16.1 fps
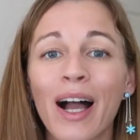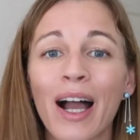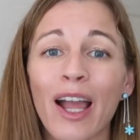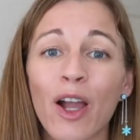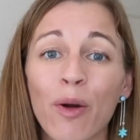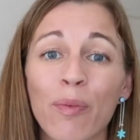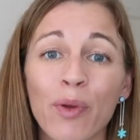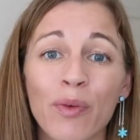I
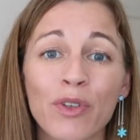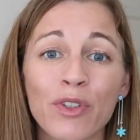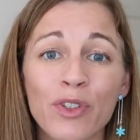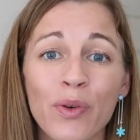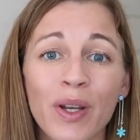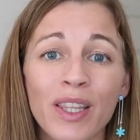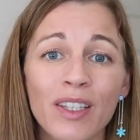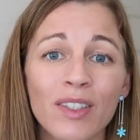hope you
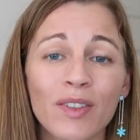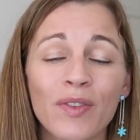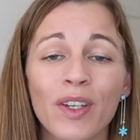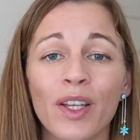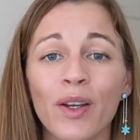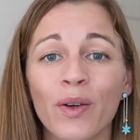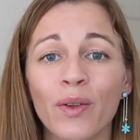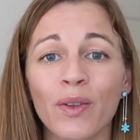enjoyed this
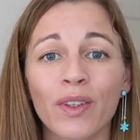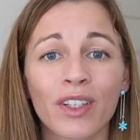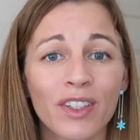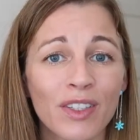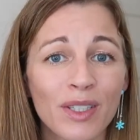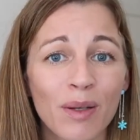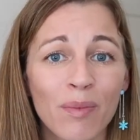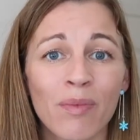video,
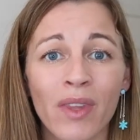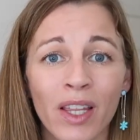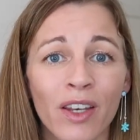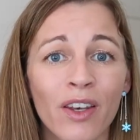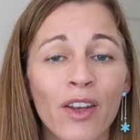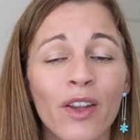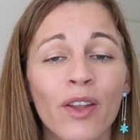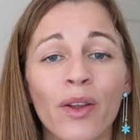learned
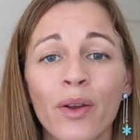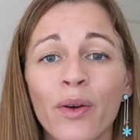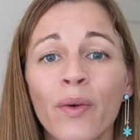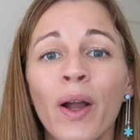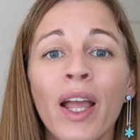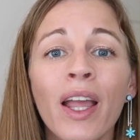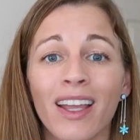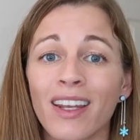something
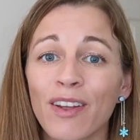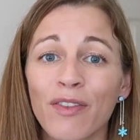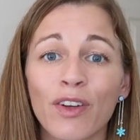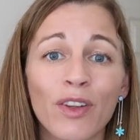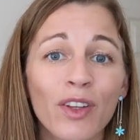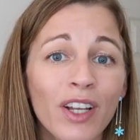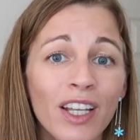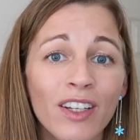new, and if
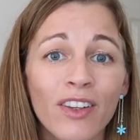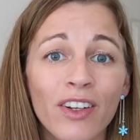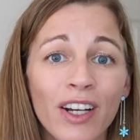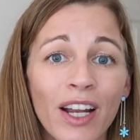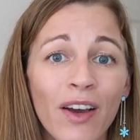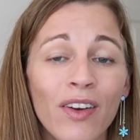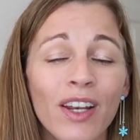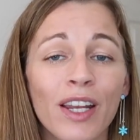you're looking to
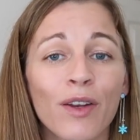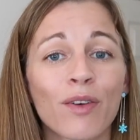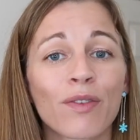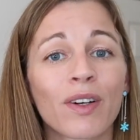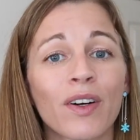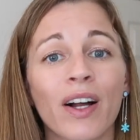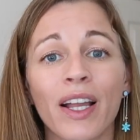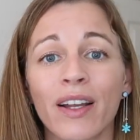learn how to needle
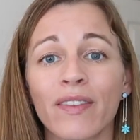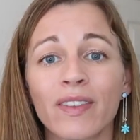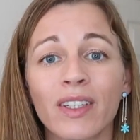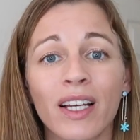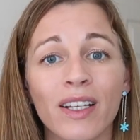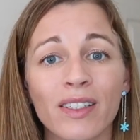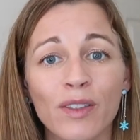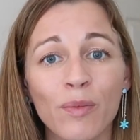felt, I have
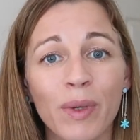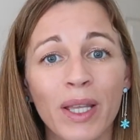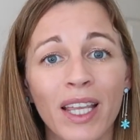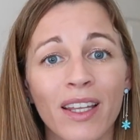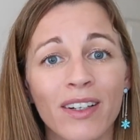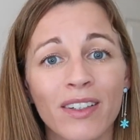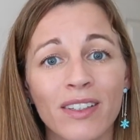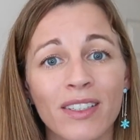tons of
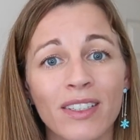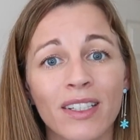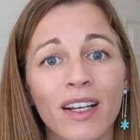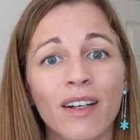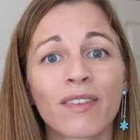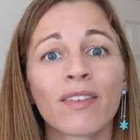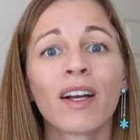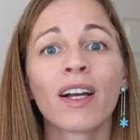beginner
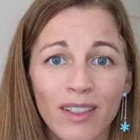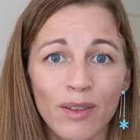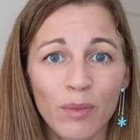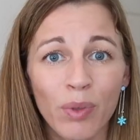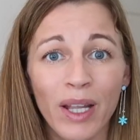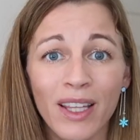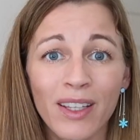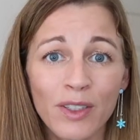stuff.
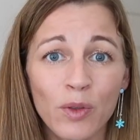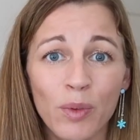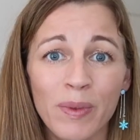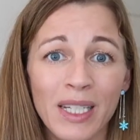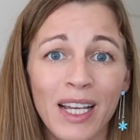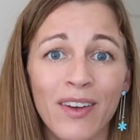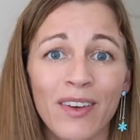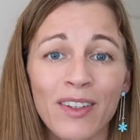Playlist will
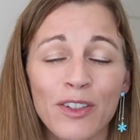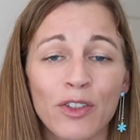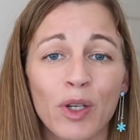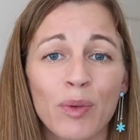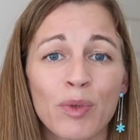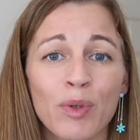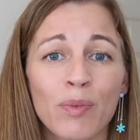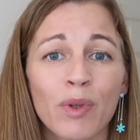be down in the
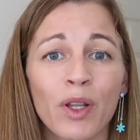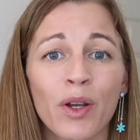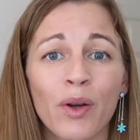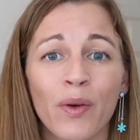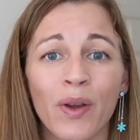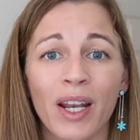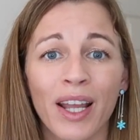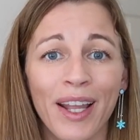description
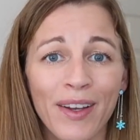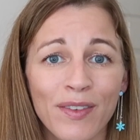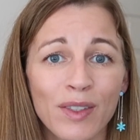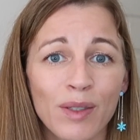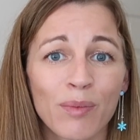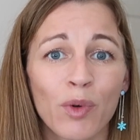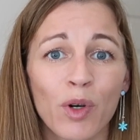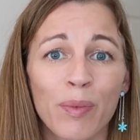below, and I have
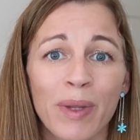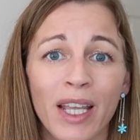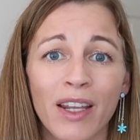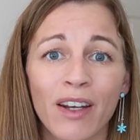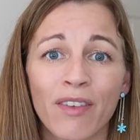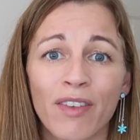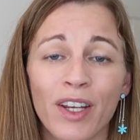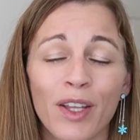some more
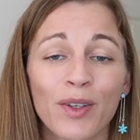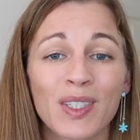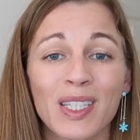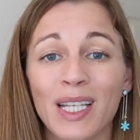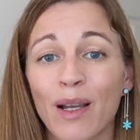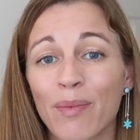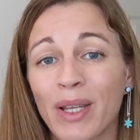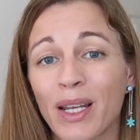beginner
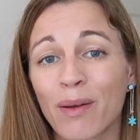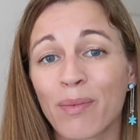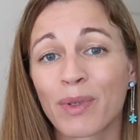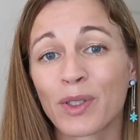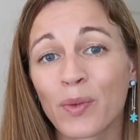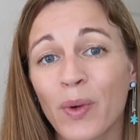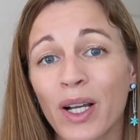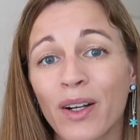videos coming up
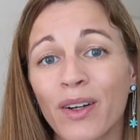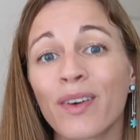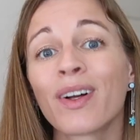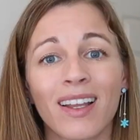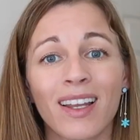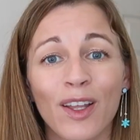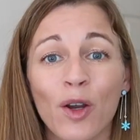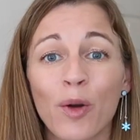as well.
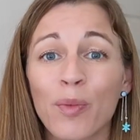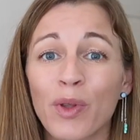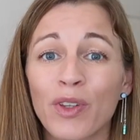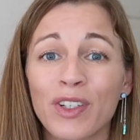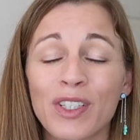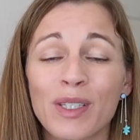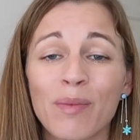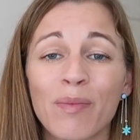And I hope you
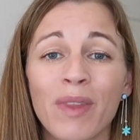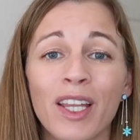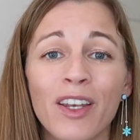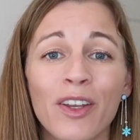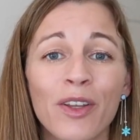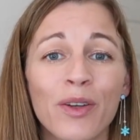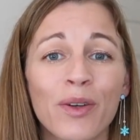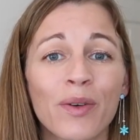learned
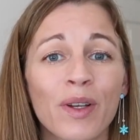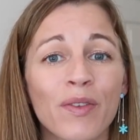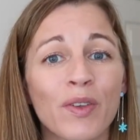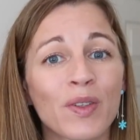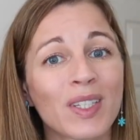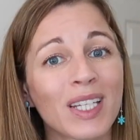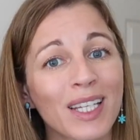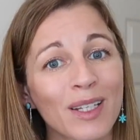something new.
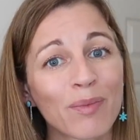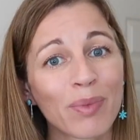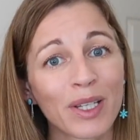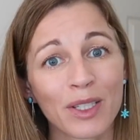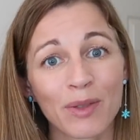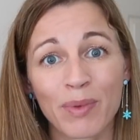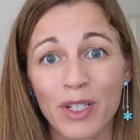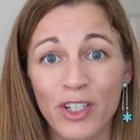If you did,
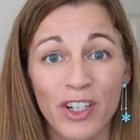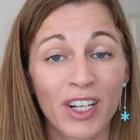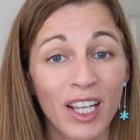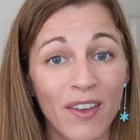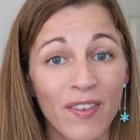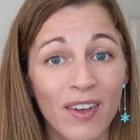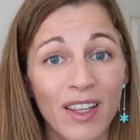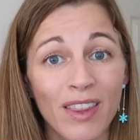please be sure and
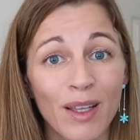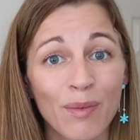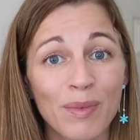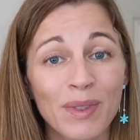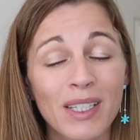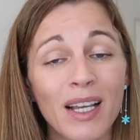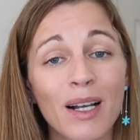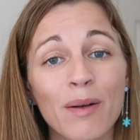give it a
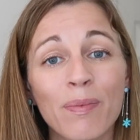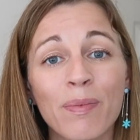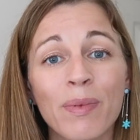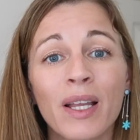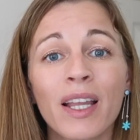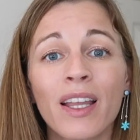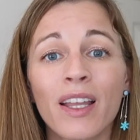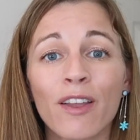thumbs up.
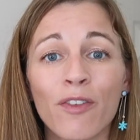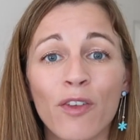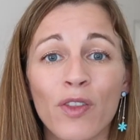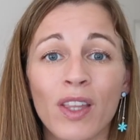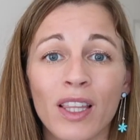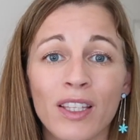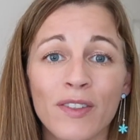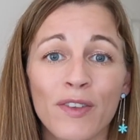If you
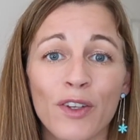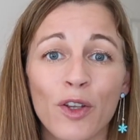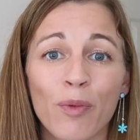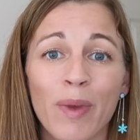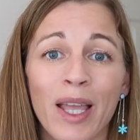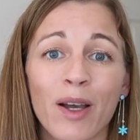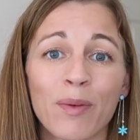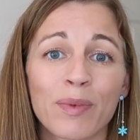think this video
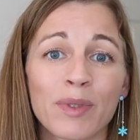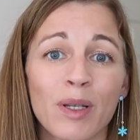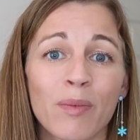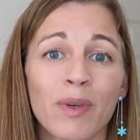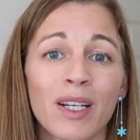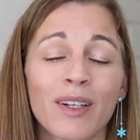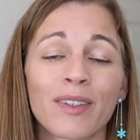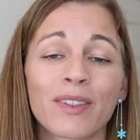may help
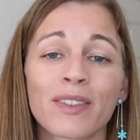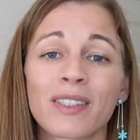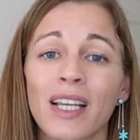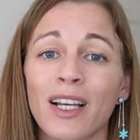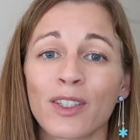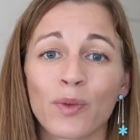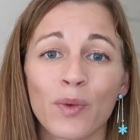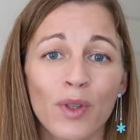someone else,
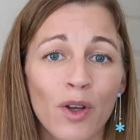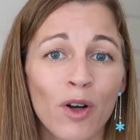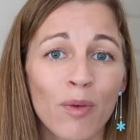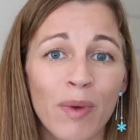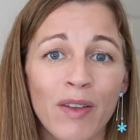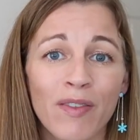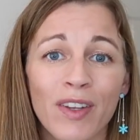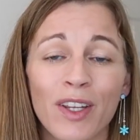as with
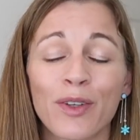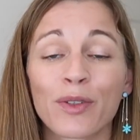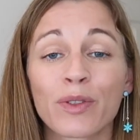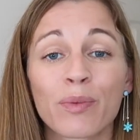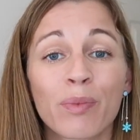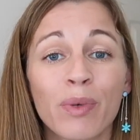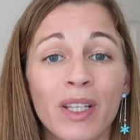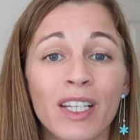all my
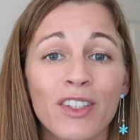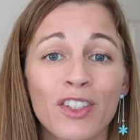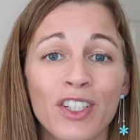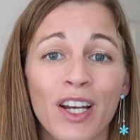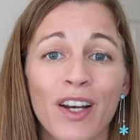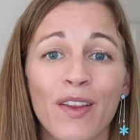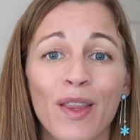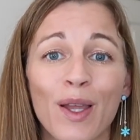videos, please
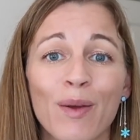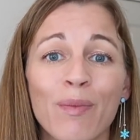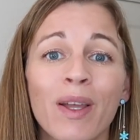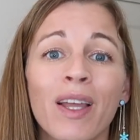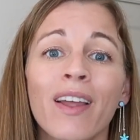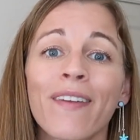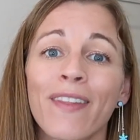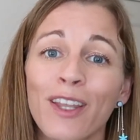share them.
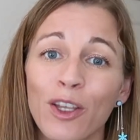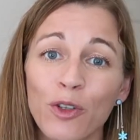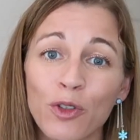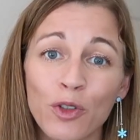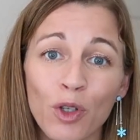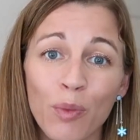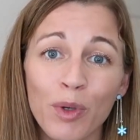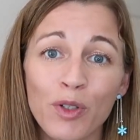Thank you
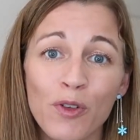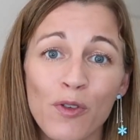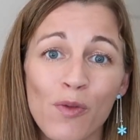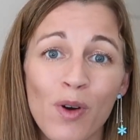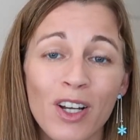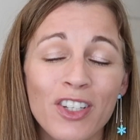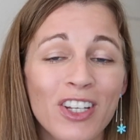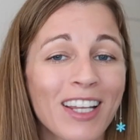so much for
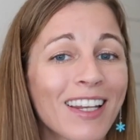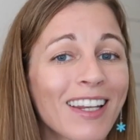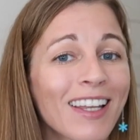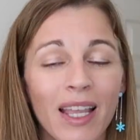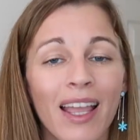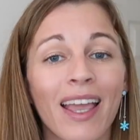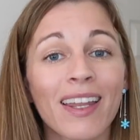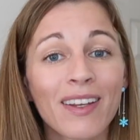watching,
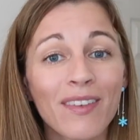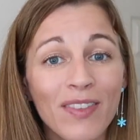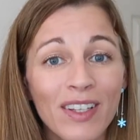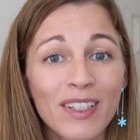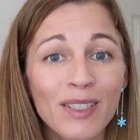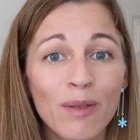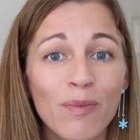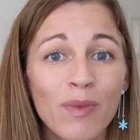and if
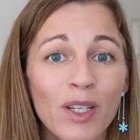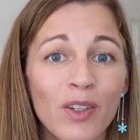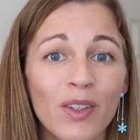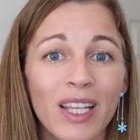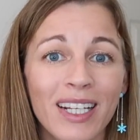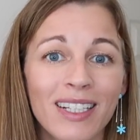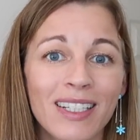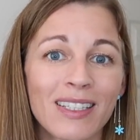there's something
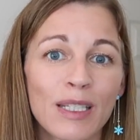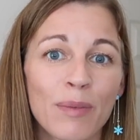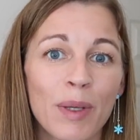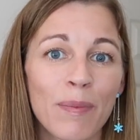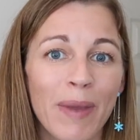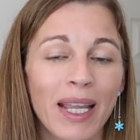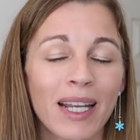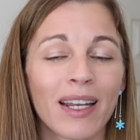you'd like to see
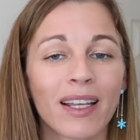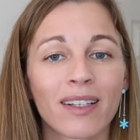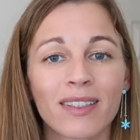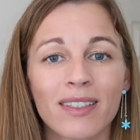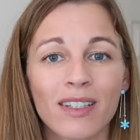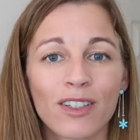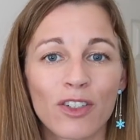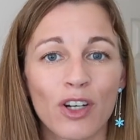me make
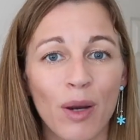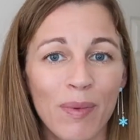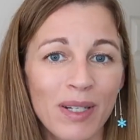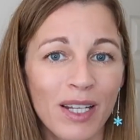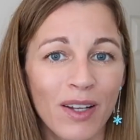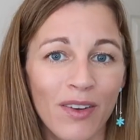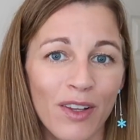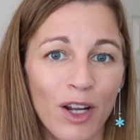next, drop
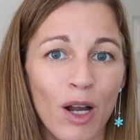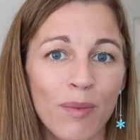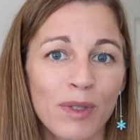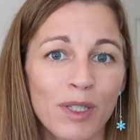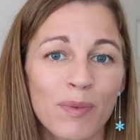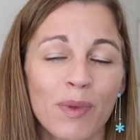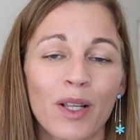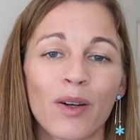it down in the
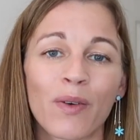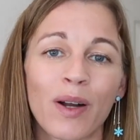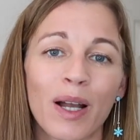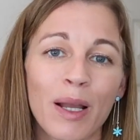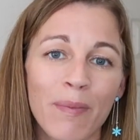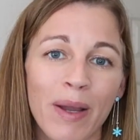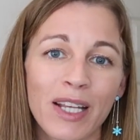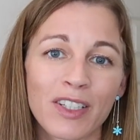comments below.
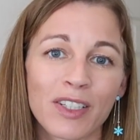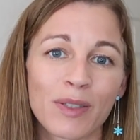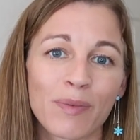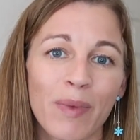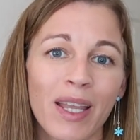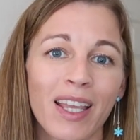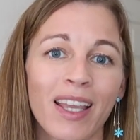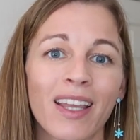I might just
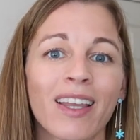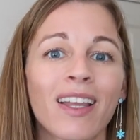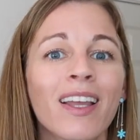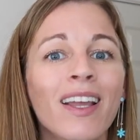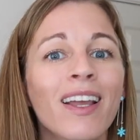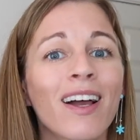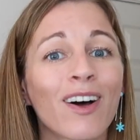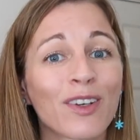make it.
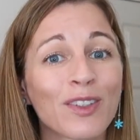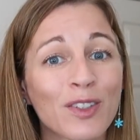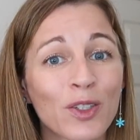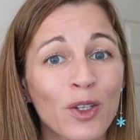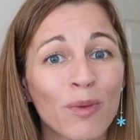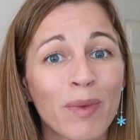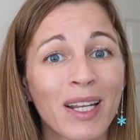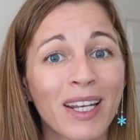I'll
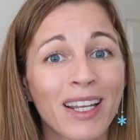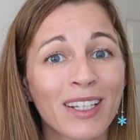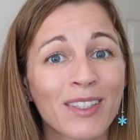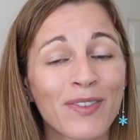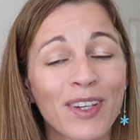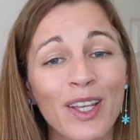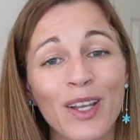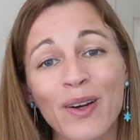see you in my
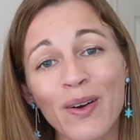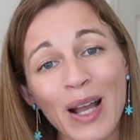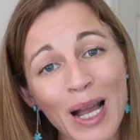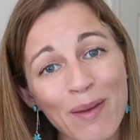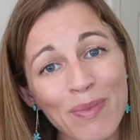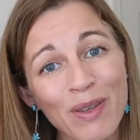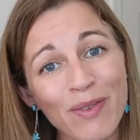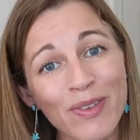next video.
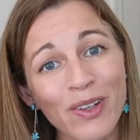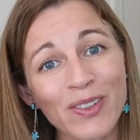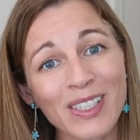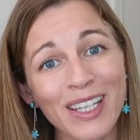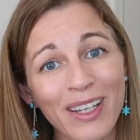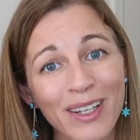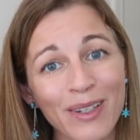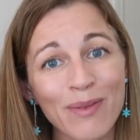Happy
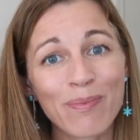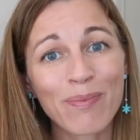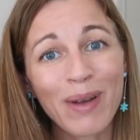felting!